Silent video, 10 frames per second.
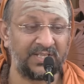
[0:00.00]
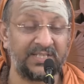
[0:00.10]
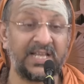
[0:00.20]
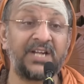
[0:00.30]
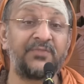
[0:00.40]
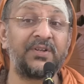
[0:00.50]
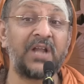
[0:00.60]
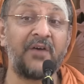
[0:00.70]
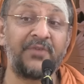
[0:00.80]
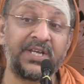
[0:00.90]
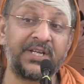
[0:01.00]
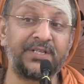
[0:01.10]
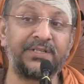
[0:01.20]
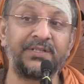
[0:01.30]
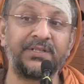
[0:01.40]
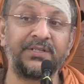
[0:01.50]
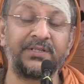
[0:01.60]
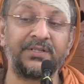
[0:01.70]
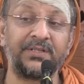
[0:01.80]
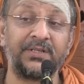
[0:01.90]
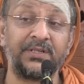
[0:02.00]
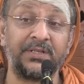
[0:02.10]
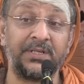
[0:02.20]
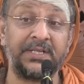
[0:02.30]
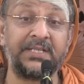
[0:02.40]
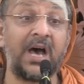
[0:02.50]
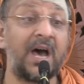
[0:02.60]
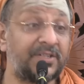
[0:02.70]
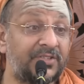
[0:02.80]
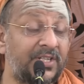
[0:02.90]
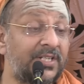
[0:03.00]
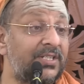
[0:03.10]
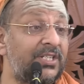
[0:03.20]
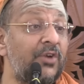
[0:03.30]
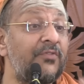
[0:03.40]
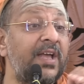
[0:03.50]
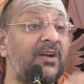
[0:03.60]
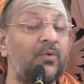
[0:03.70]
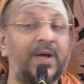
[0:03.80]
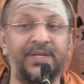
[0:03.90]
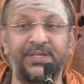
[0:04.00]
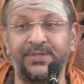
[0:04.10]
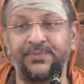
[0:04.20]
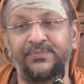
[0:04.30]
that will awaken the urgency of inquiry.